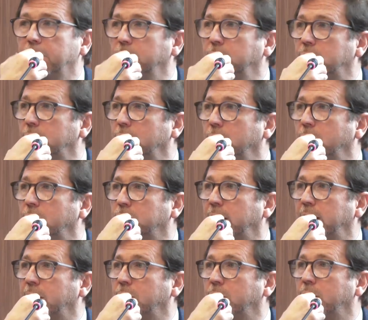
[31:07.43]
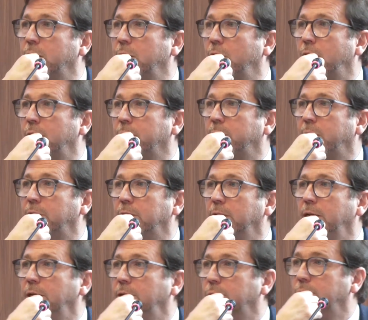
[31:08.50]
which you already heard a lot about the
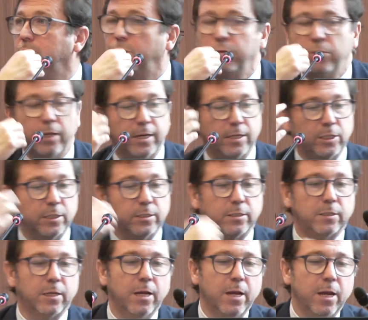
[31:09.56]
EU due diligence